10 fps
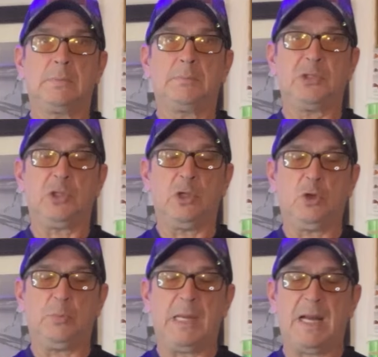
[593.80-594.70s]
Put the
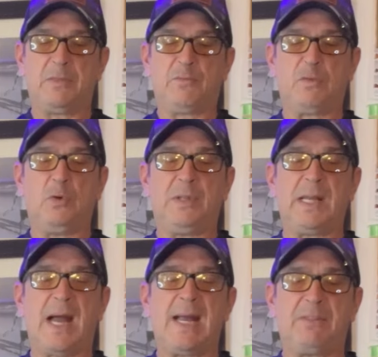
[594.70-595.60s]
loop knot through the
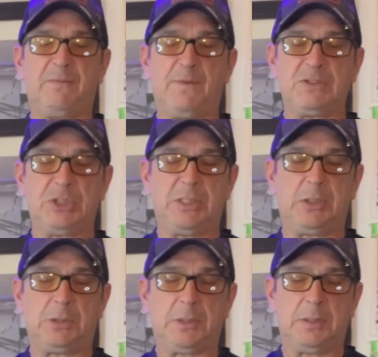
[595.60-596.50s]
eye of the fishing
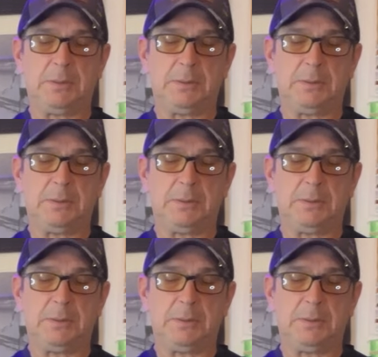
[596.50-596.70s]
hook.